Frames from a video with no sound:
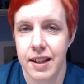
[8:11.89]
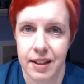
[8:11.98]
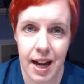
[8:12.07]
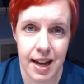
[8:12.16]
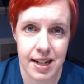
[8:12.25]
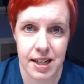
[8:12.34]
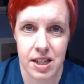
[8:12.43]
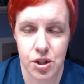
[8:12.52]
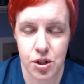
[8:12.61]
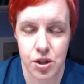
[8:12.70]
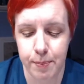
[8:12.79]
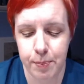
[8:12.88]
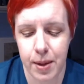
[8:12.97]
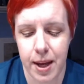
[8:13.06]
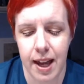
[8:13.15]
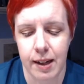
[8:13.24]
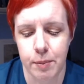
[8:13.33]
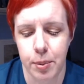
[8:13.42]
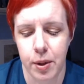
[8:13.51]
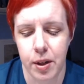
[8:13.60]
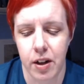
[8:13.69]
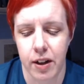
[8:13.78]
cut in a strip, and
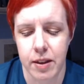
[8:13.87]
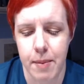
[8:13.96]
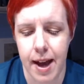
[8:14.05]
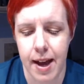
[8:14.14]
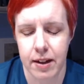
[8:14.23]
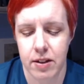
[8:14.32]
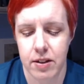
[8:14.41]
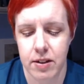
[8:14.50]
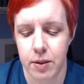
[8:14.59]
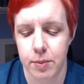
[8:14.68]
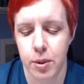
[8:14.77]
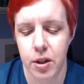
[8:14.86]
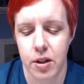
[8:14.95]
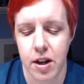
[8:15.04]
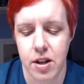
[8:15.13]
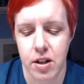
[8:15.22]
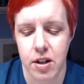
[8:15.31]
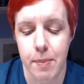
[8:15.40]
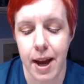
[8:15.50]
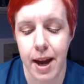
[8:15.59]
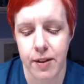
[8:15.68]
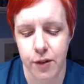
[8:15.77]
put it on the back, or put it on the
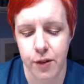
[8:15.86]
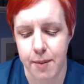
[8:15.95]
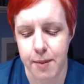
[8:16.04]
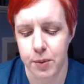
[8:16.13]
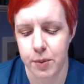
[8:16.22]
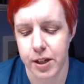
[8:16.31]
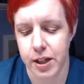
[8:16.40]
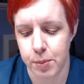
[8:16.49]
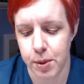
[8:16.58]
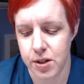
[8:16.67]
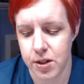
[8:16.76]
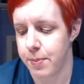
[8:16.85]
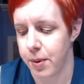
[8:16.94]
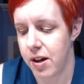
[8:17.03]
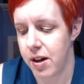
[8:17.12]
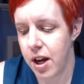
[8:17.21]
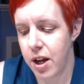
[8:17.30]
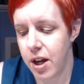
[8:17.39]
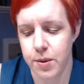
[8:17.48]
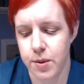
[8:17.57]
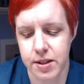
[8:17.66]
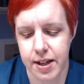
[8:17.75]
back of your fabric where you're going to put your zipper.
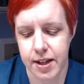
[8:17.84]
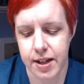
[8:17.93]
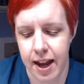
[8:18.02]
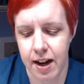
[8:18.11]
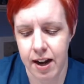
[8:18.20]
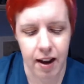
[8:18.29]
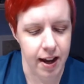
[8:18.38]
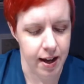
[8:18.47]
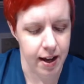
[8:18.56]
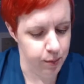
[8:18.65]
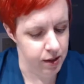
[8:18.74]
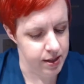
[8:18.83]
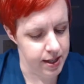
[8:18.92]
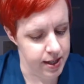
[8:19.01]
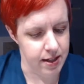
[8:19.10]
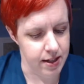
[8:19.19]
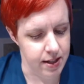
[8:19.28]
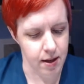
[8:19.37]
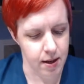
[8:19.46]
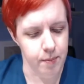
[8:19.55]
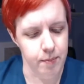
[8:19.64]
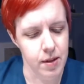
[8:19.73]
So once again, I would take
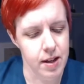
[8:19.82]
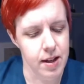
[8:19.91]
some